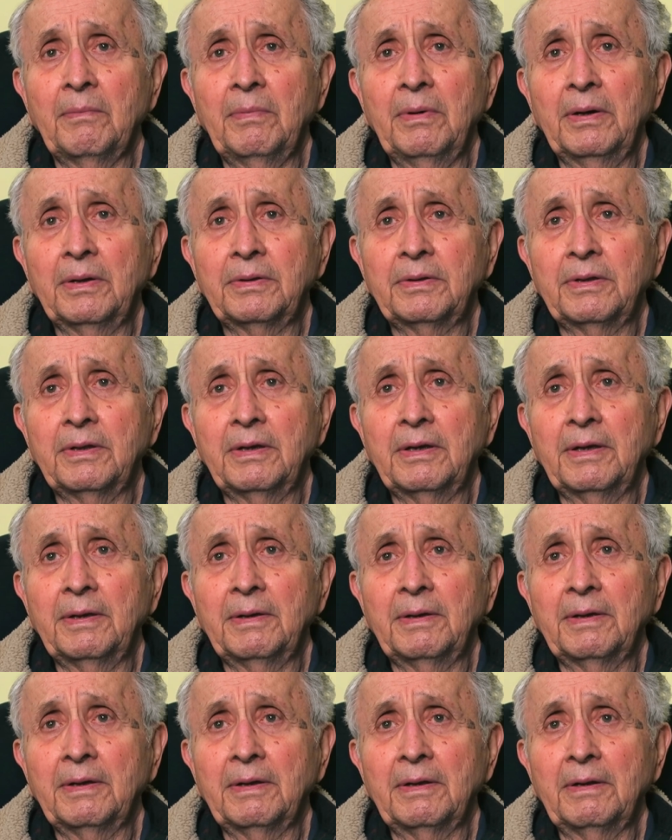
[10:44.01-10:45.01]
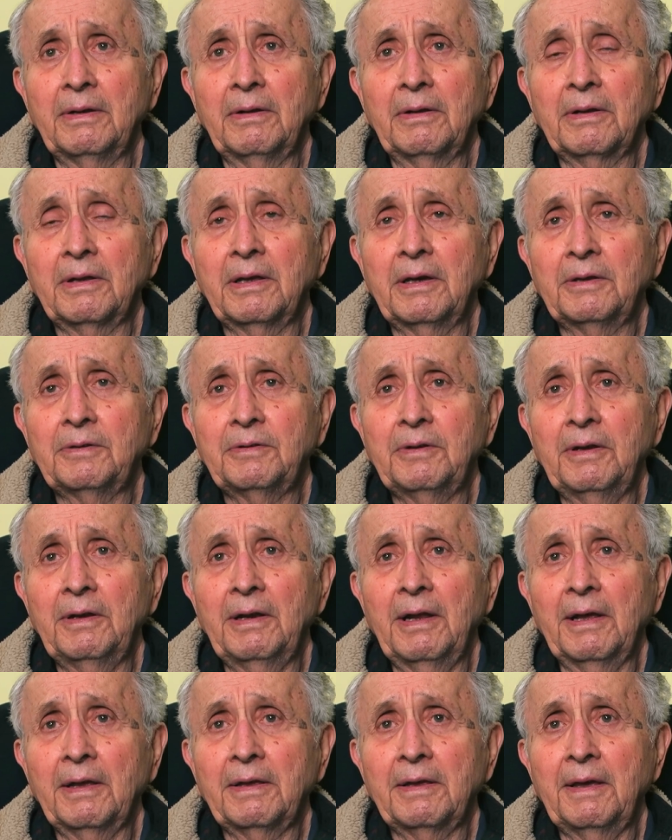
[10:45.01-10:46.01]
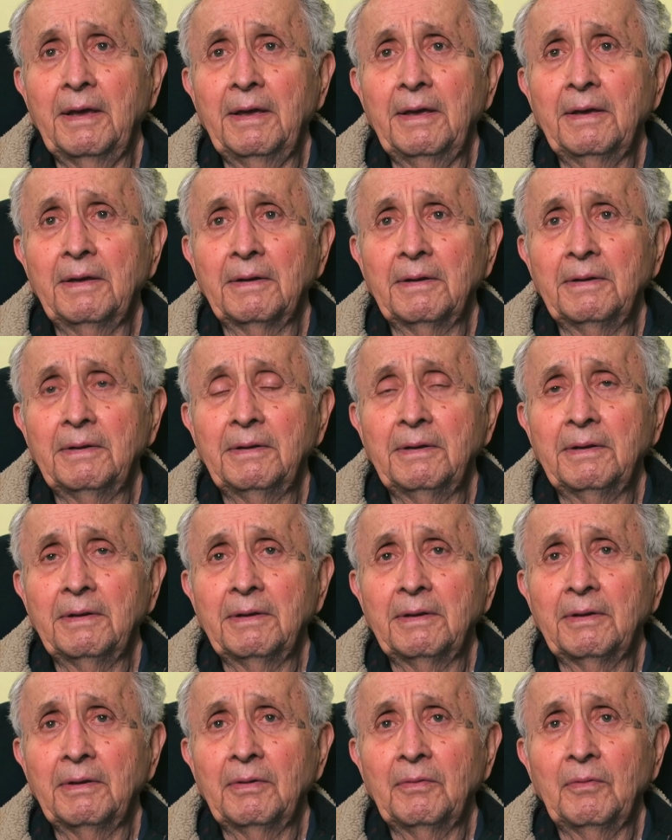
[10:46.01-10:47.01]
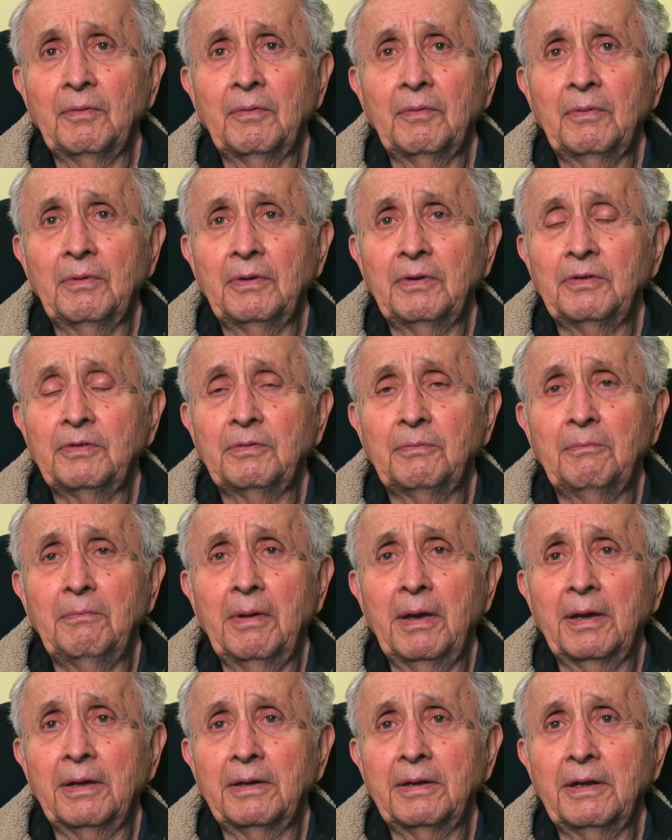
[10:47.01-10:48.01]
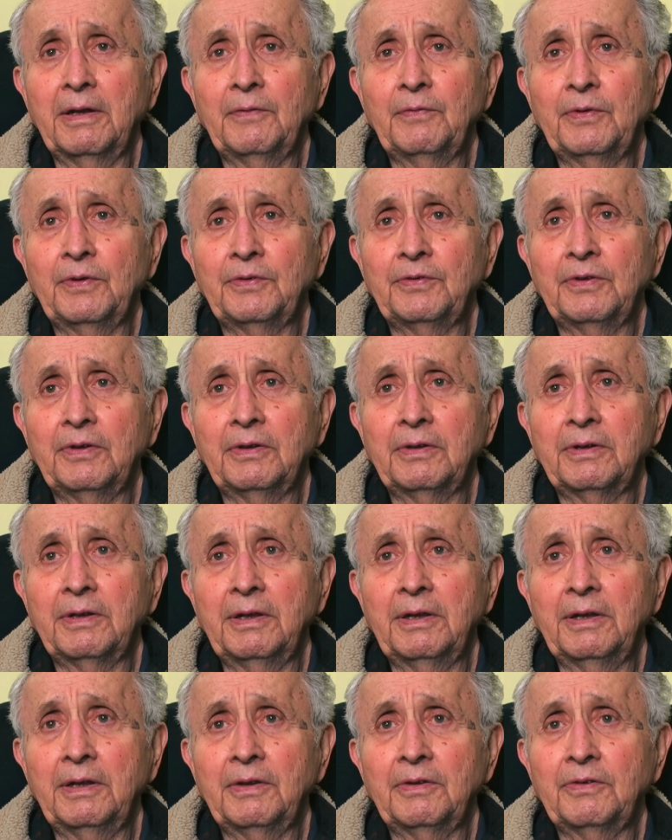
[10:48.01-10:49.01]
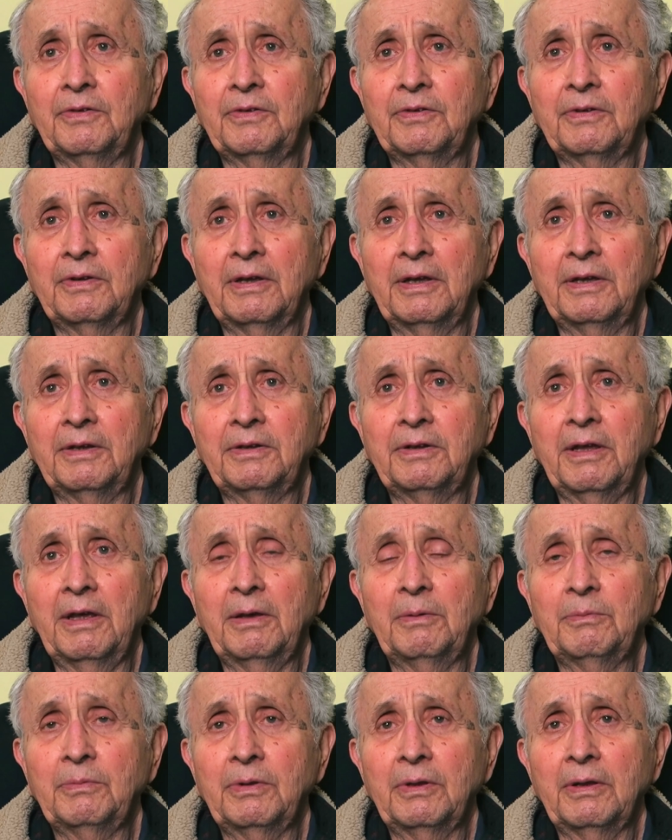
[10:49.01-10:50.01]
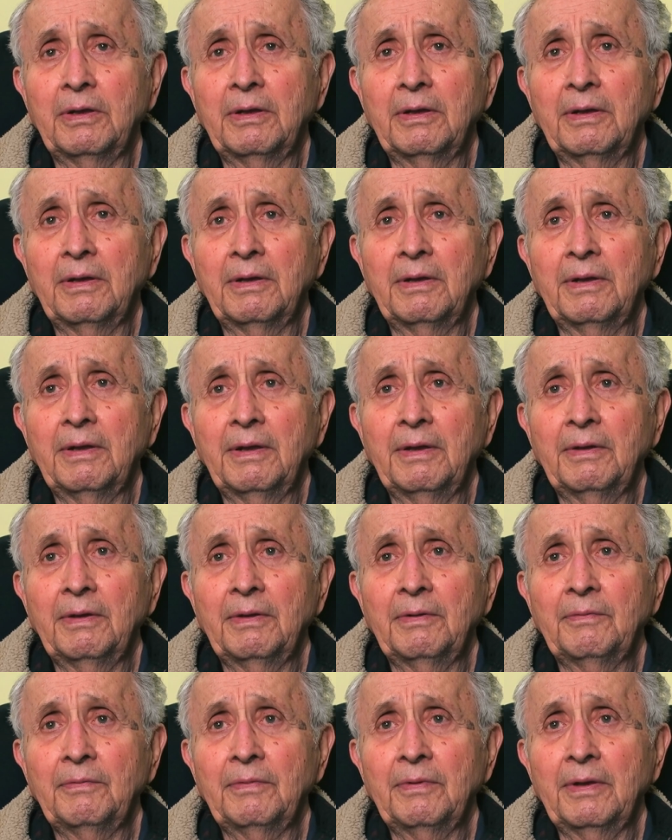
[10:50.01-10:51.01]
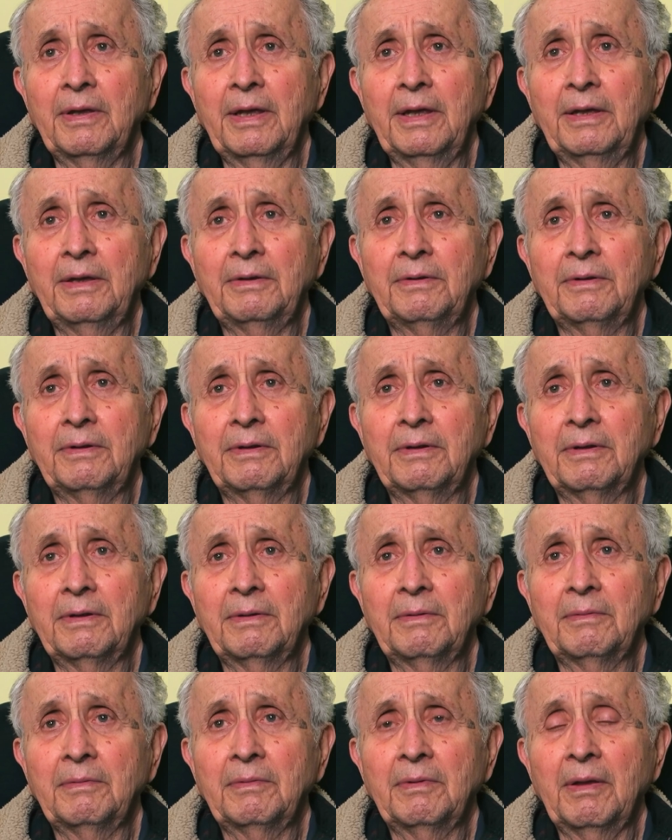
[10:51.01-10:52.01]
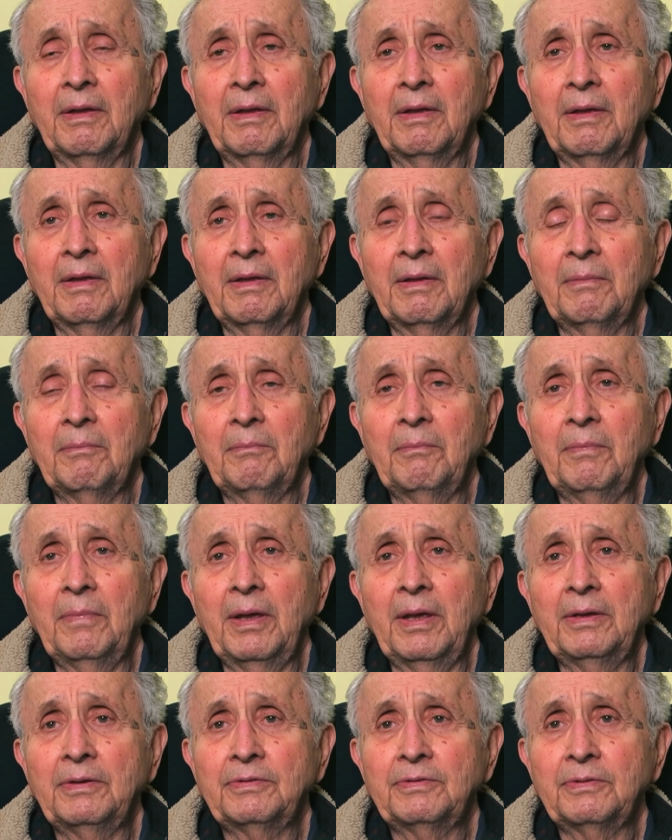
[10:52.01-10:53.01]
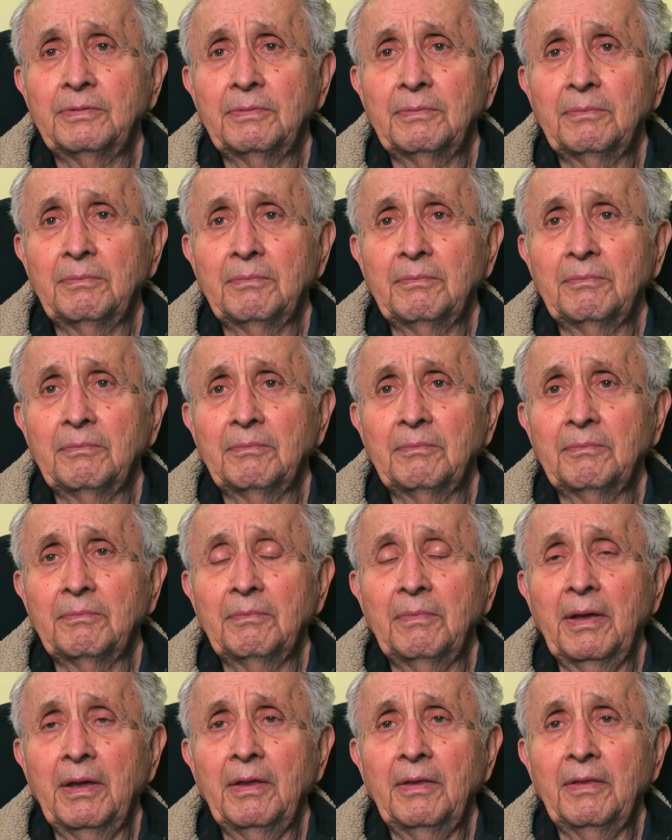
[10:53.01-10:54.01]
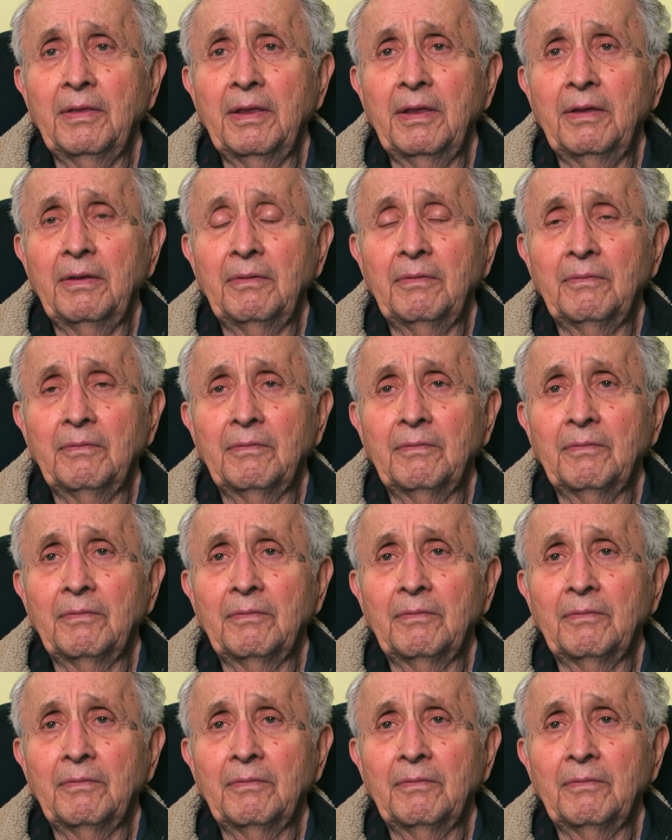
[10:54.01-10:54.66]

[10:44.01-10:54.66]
But a little country like England was magnificent in its attempt, and may the